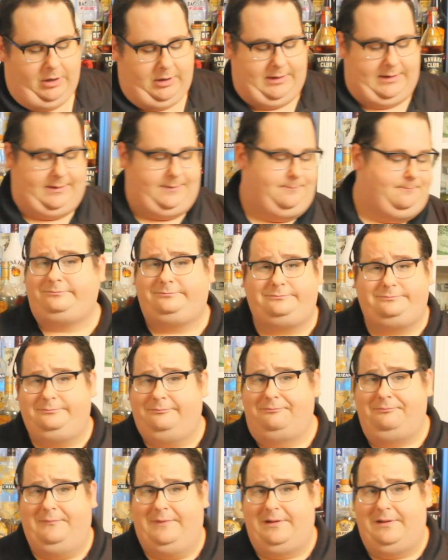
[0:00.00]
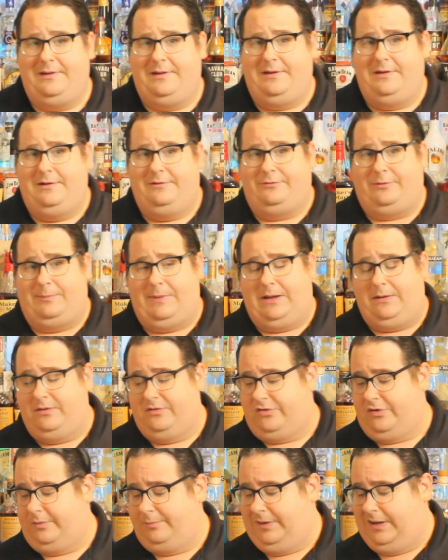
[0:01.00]
Alrighty. From there,
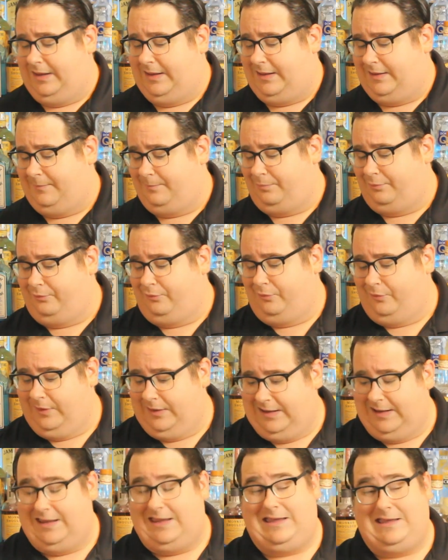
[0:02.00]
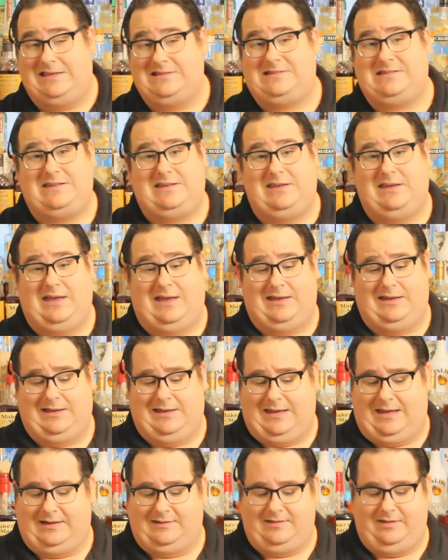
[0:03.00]
it's going to be a pretty easy
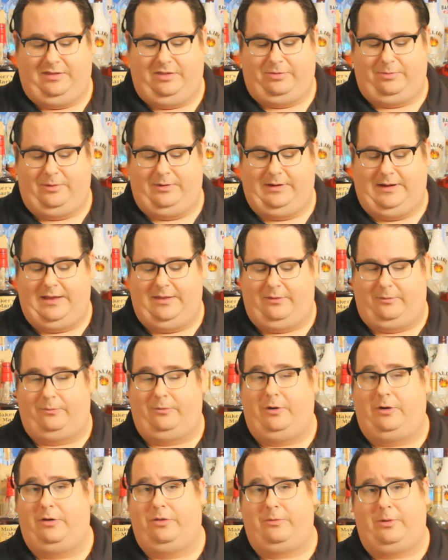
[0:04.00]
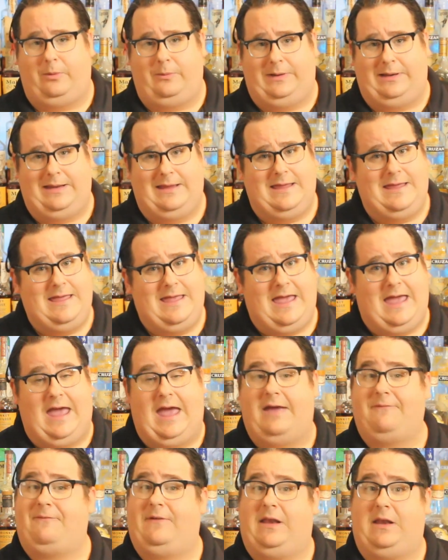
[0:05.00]
cocktail to throw together. We're going to throw in
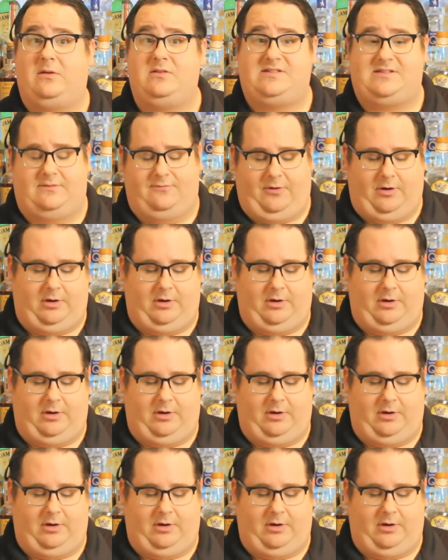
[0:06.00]
1/2 ounce of